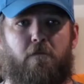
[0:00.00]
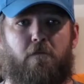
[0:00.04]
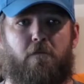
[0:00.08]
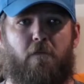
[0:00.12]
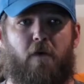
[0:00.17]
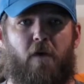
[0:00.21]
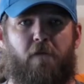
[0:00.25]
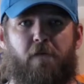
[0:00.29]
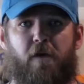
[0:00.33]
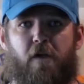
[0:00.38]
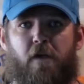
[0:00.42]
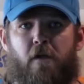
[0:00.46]

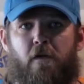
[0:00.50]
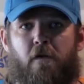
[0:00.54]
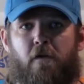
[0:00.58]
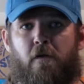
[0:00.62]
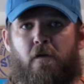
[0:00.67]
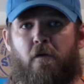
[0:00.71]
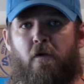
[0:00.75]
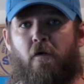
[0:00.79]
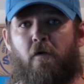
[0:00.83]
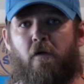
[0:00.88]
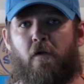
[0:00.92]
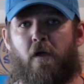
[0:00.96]
my video
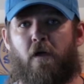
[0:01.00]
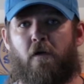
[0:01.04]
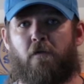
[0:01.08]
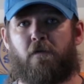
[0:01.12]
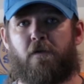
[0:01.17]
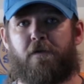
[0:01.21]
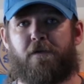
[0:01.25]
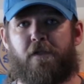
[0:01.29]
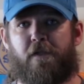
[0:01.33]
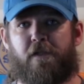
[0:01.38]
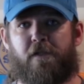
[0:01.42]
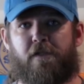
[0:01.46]
to go along
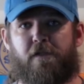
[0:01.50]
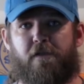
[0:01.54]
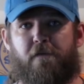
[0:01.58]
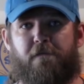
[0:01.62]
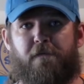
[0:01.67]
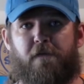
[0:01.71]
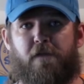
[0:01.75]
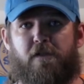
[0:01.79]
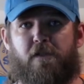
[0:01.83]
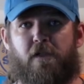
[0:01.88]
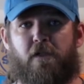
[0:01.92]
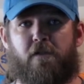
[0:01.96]
with this, the
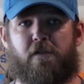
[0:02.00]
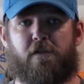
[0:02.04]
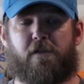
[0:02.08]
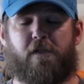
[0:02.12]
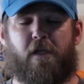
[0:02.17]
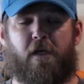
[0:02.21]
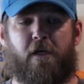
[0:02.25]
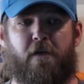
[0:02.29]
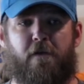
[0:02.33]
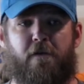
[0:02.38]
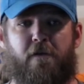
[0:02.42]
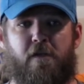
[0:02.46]
fishing
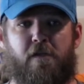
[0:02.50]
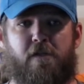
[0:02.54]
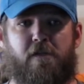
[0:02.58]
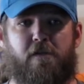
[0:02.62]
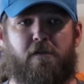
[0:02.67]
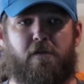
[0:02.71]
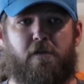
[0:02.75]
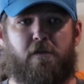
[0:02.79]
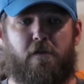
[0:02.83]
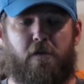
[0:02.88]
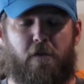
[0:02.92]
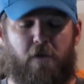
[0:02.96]
side of
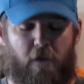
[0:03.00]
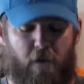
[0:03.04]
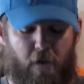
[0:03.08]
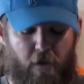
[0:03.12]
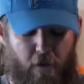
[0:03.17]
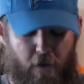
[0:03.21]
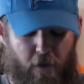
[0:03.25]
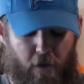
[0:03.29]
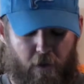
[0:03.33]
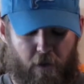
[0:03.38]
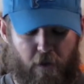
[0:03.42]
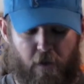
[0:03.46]
this,
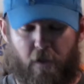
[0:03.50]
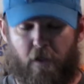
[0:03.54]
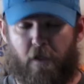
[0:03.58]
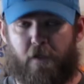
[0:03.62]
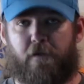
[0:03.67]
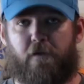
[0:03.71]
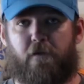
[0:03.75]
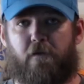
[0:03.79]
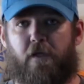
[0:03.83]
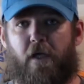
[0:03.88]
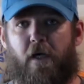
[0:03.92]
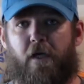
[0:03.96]
I
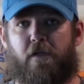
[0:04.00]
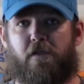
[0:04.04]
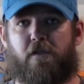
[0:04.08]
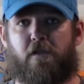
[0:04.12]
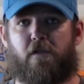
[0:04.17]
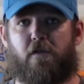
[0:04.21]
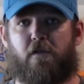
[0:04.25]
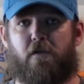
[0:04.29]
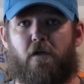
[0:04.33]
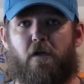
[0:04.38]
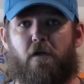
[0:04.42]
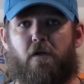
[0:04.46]
do
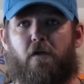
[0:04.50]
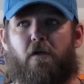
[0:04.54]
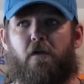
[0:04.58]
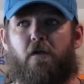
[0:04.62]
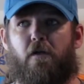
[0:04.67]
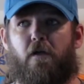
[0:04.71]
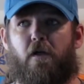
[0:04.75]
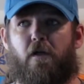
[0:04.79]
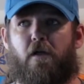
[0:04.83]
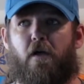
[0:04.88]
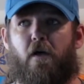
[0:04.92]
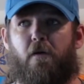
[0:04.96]
catch
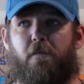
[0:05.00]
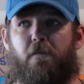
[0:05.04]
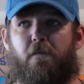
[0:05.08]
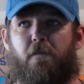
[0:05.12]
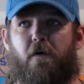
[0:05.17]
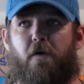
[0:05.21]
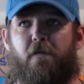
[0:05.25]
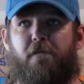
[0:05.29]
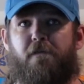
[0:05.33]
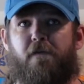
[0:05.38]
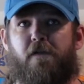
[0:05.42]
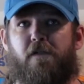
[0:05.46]

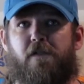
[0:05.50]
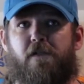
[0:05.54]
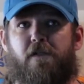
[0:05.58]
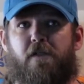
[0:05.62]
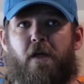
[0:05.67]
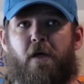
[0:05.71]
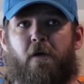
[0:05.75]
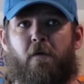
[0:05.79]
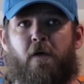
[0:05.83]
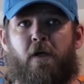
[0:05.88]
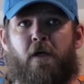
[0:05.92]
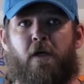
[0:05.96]
a fish
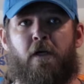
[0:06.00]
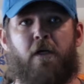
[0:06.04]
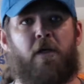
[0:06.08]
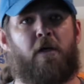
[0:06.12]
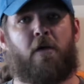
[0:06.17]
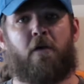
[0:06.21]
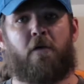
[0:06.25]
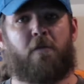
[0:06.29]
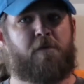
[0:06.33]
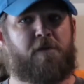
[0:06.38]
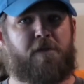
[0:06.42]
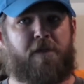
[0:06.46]
that way and
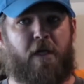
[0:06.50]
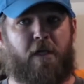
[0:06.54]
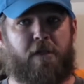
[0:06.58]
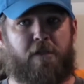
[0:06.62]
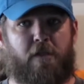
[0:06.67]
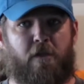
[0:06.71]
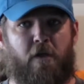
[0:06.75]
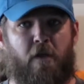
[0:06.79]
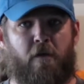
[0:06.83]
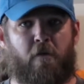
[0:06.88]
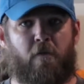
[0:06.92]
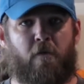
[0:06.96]
almost
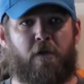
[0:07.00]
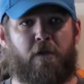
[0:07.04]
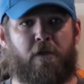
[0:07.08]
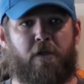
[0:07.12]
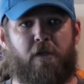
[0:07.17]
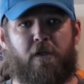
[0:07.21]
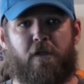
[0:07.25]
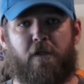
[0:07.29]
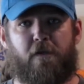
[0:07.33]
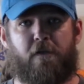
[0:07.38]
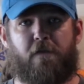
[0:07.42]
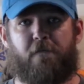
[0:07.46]
catch another one.
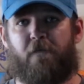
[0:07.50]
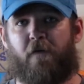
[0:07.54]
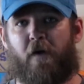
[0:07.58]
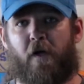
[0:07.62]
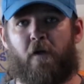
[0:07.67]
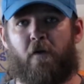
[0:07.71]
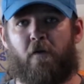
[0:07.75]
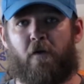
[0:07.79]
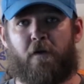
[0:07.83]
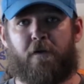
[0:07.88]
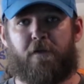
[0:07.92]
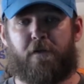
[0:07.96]
He did
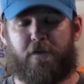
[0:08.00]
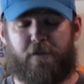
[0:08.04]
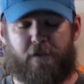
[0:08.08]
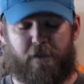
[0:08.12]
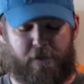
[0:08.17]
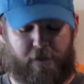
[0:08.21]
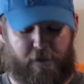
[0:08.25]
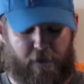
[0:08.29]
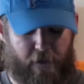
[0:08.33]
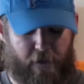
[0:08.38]
follow it, just